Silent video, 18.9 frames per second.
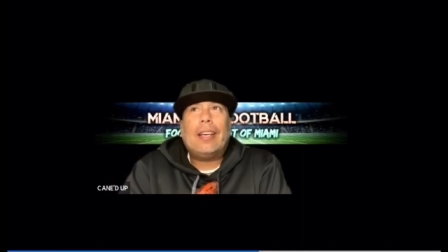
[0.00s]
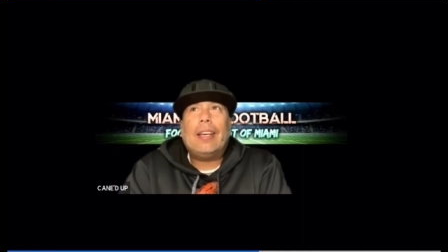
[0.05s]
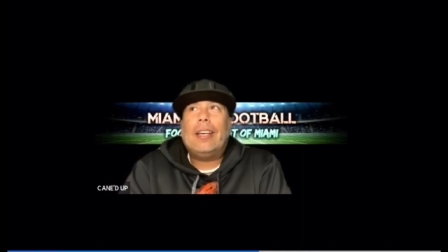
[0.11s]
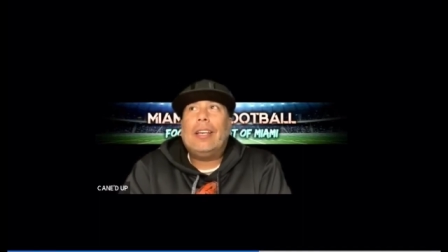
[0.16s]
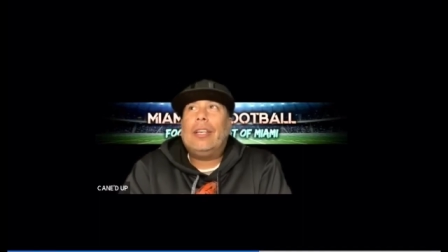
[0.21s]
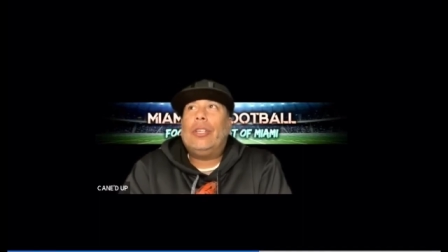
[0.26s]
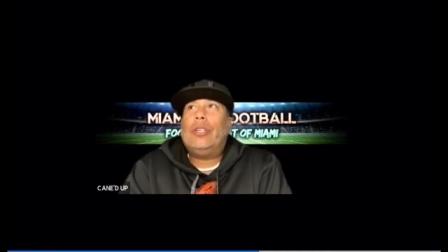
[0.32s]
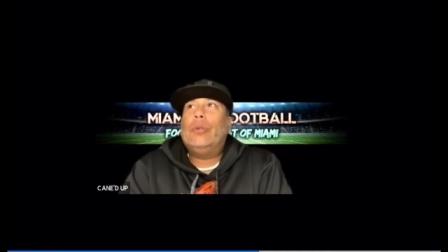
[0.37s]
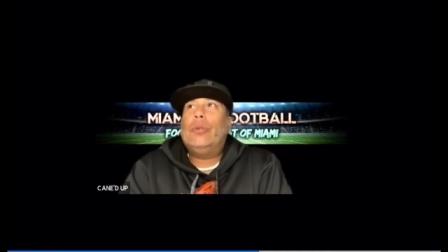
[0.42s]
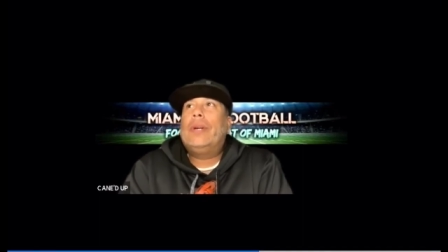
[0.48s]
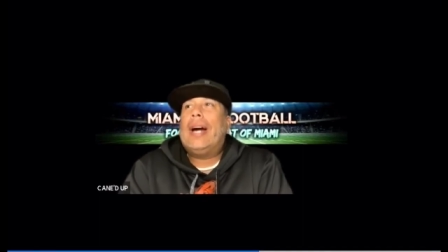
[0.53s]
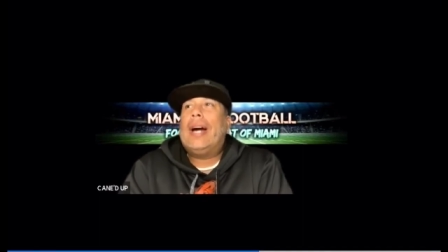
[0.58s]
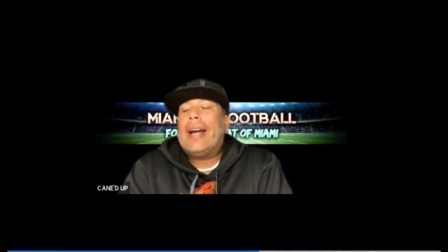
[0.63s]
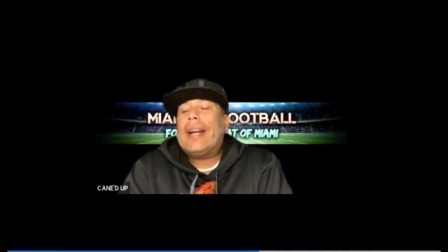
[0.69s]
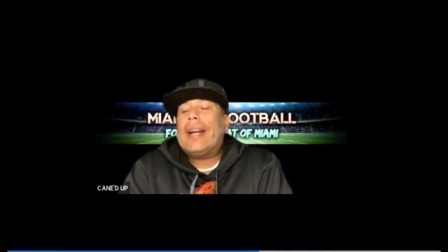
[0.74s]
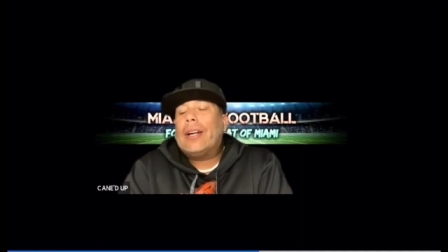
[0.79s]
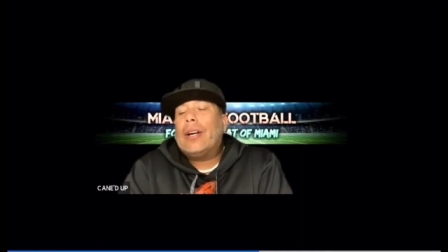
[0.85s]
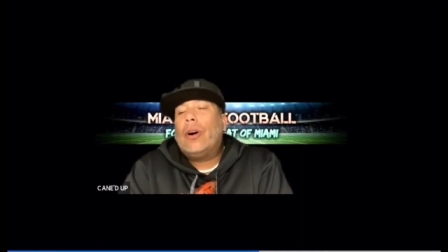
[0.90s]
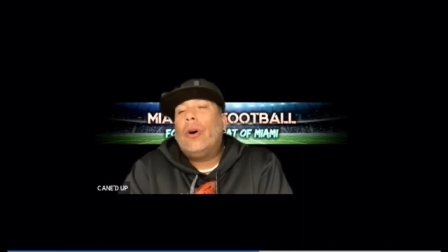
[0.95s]
you got to
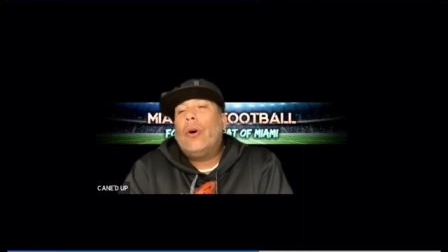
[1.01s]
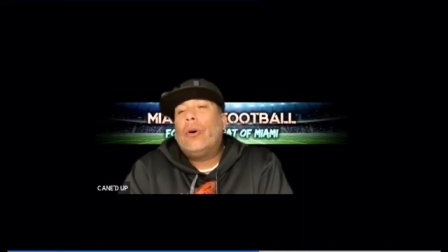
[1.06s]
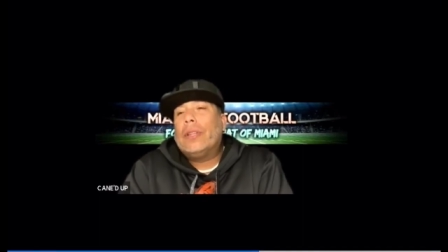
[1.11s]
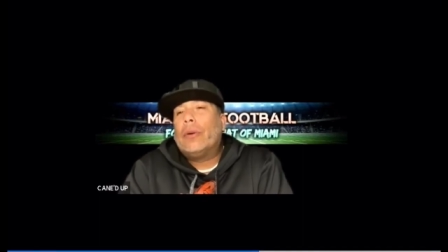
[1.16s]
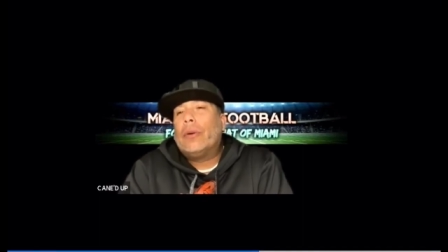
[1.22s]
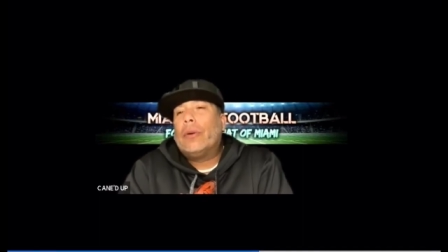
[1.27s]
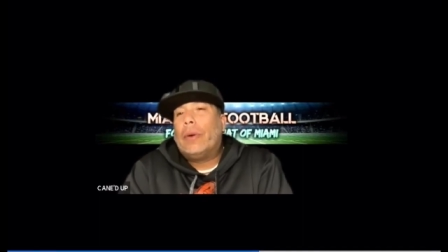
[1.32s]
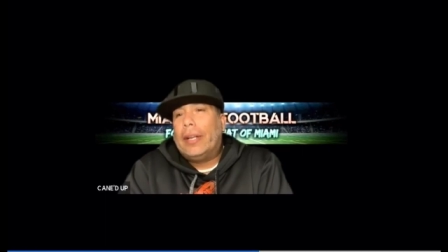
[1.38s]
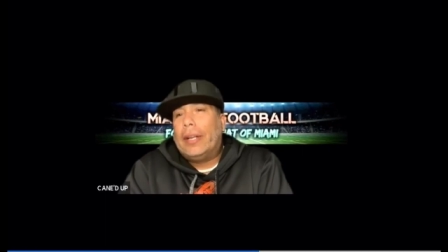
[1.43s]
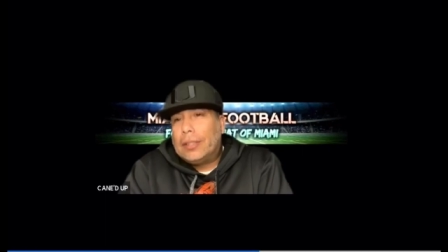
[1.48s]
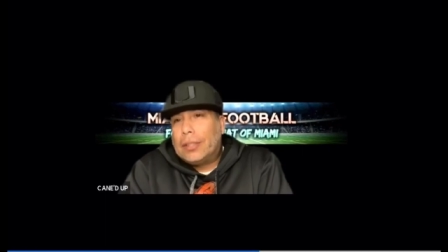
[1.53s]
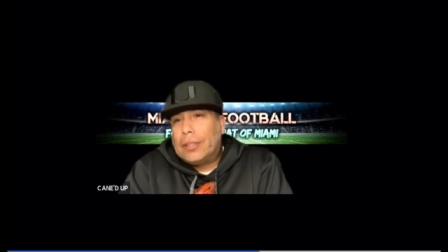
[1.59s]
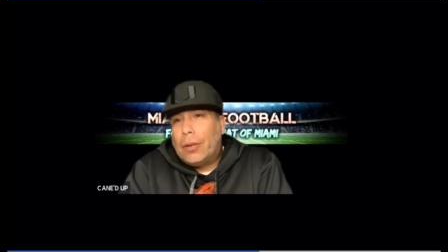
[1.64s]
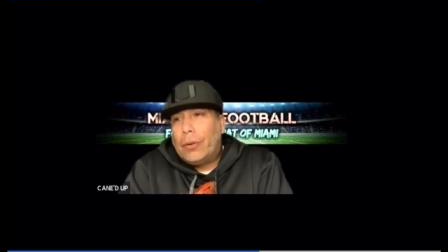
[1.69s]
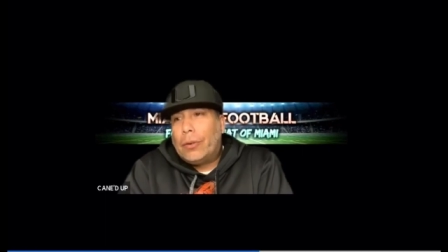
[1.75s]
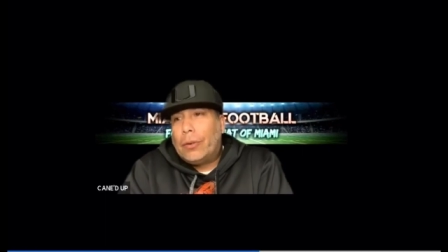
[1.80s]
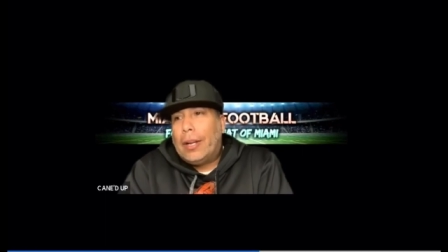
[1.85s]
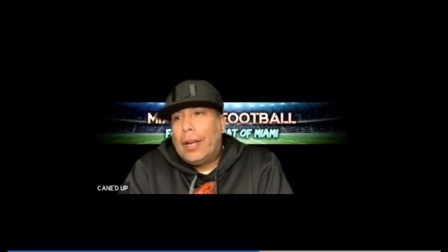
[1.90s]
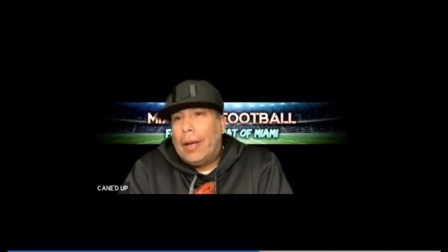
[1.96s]
go in the red zone
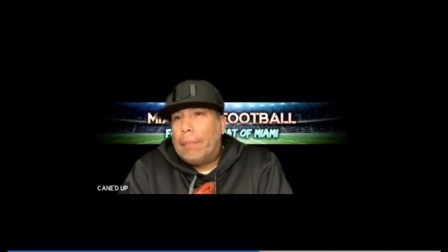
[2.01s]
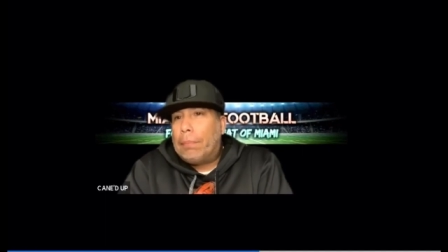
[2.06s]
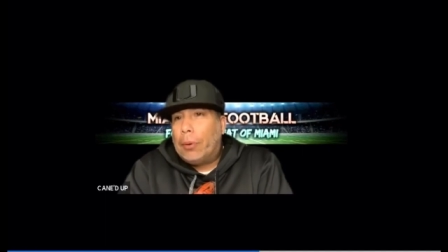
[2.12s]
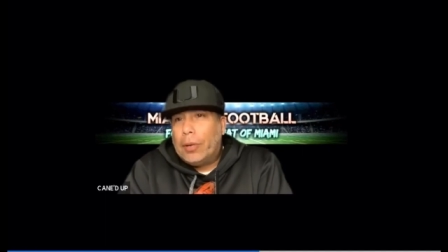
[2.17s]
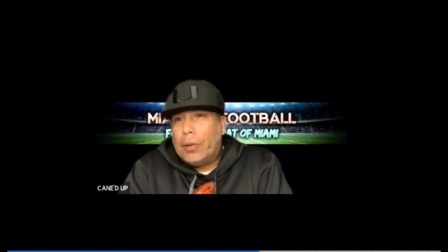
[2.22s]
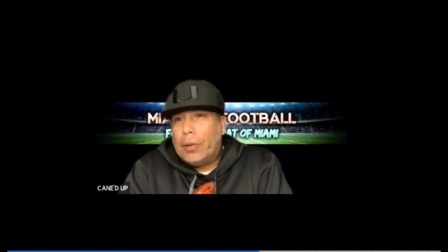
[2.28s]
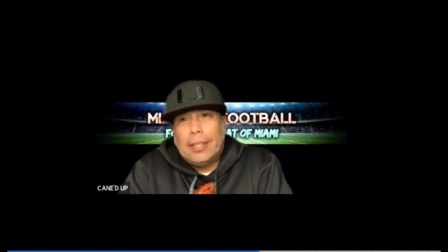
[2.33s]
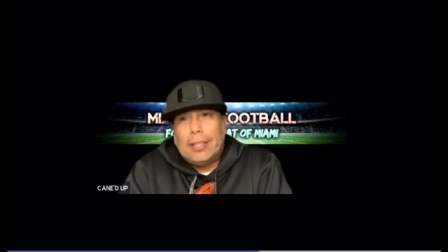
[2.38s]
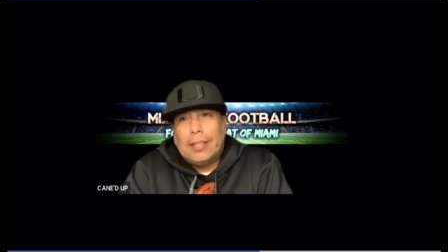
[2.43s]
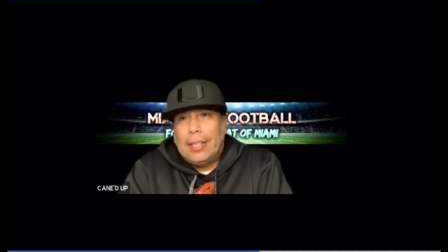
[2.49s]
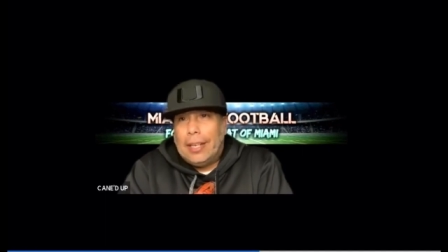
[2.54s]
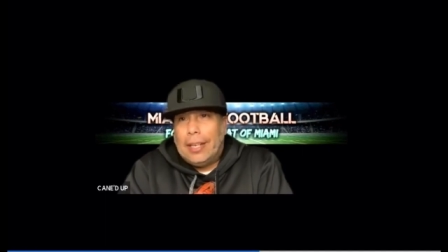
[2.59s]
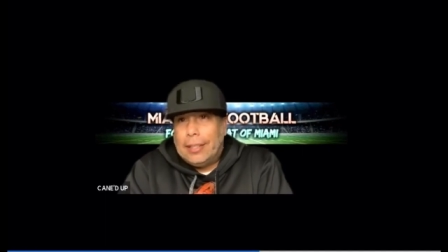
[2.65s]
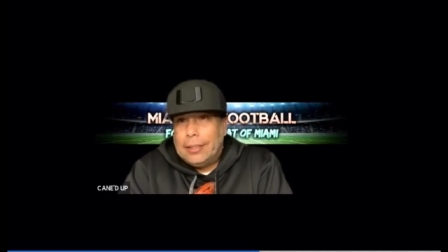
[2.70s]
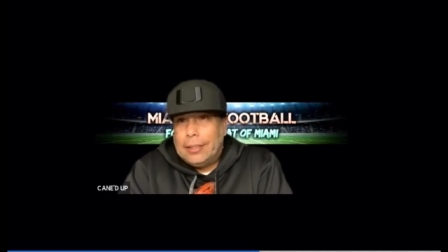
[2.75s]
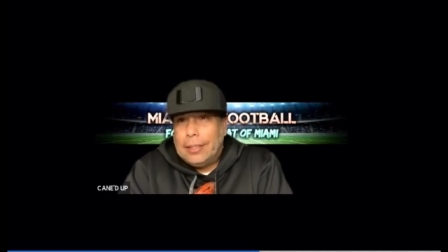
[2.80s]
and put it in the end.